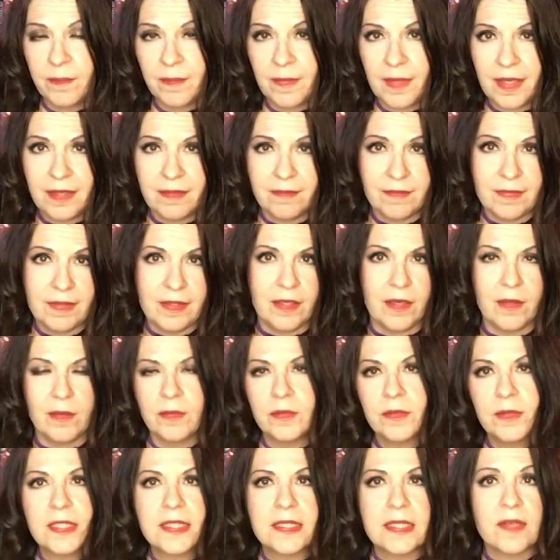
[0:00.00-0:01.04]
and, you know,
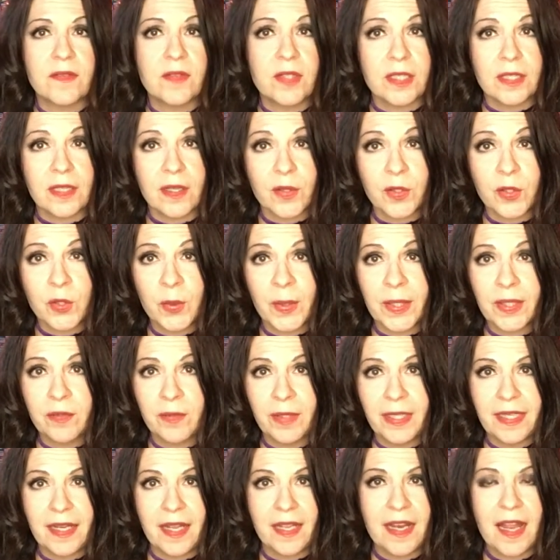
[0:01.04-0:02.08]
just give it another quick
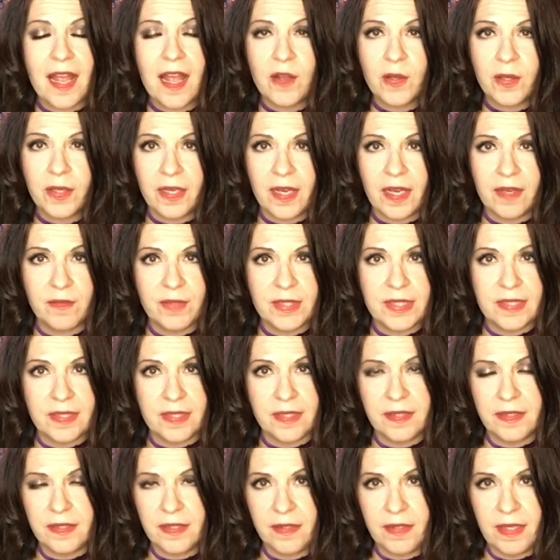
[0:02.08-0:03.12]
read. And how can I
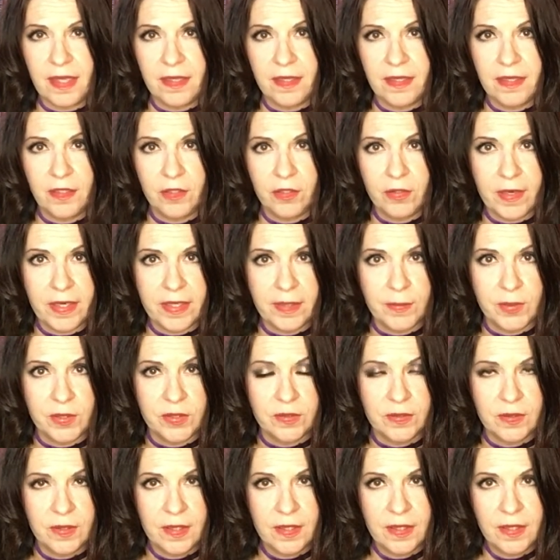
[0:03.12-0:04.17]
resist that
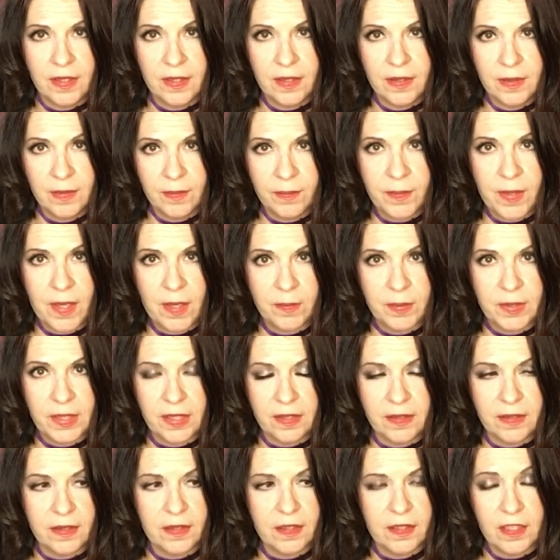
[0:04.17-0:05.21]
incredible
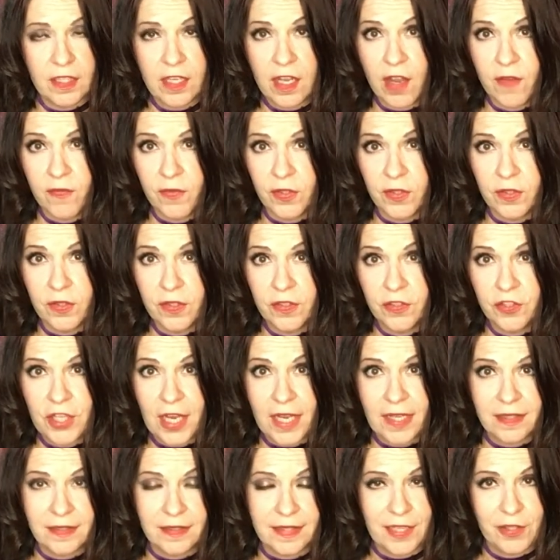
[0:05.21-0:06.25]
pumpkin cover,
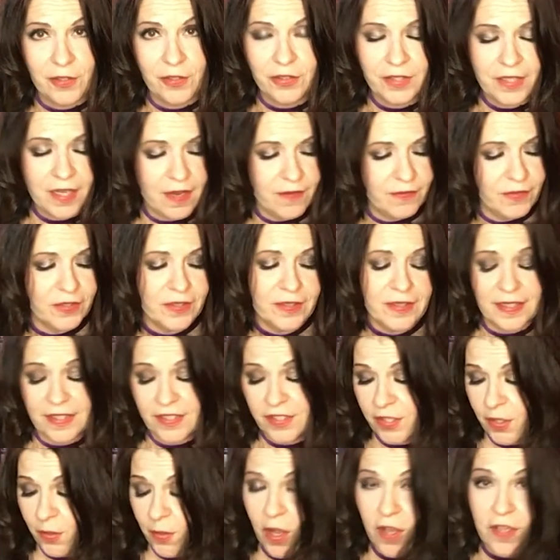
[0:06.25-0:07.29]
jack-o'-lantern cover? It's
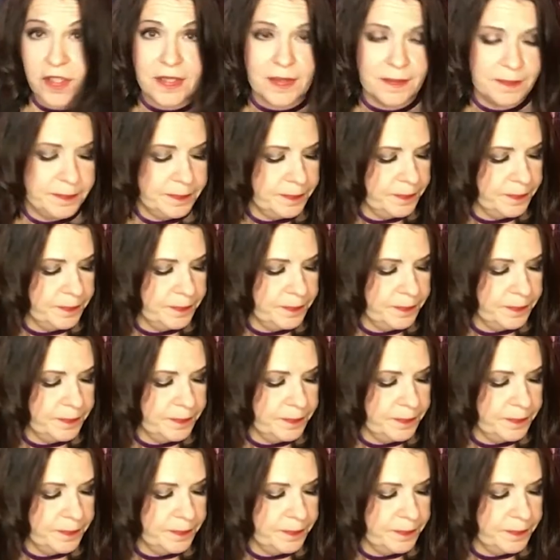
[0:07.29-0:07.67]
so awesome.